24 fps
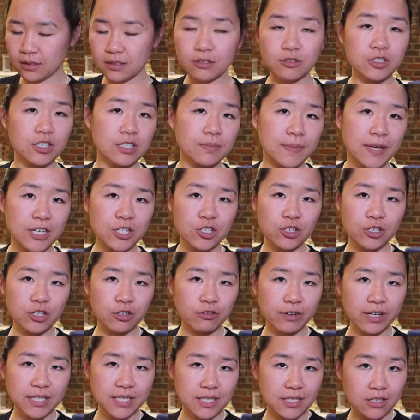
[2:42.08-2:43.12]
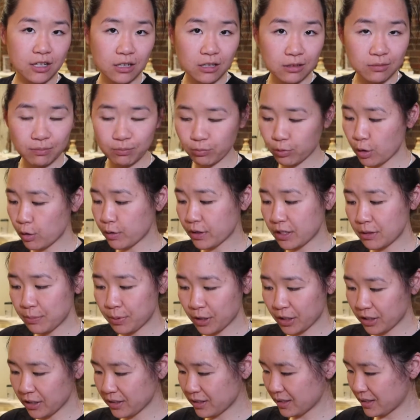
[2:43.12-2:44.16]
Just make sure your rice is all broken
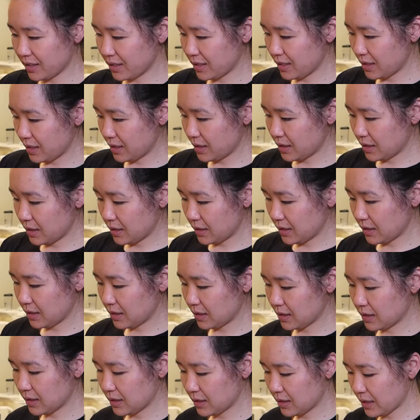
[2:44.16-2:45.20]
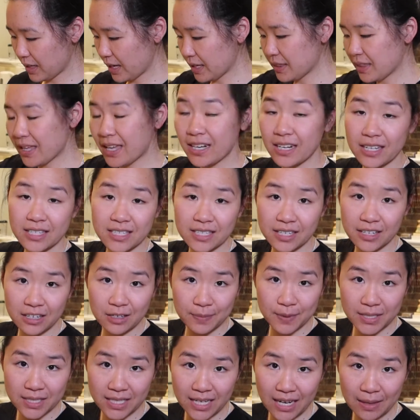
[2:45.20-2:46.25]
apart, and then it's going
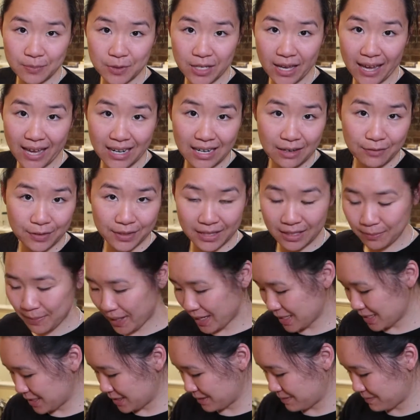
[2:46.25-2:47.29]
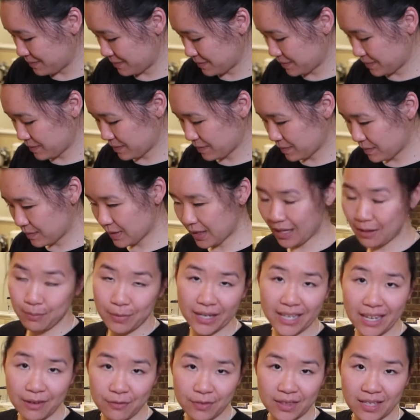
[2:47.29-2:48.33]
to be time to add everything back in. And
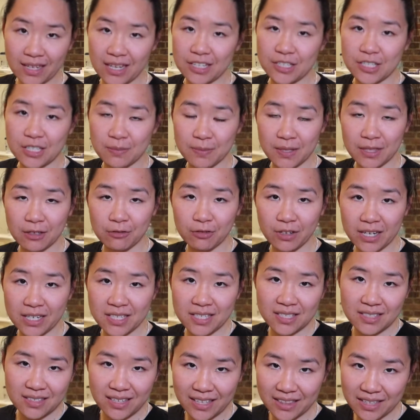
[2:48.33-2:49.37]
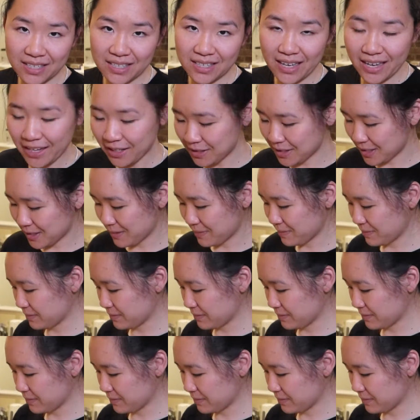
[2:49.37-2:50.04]
by everything, I just mean the rice and the eggs.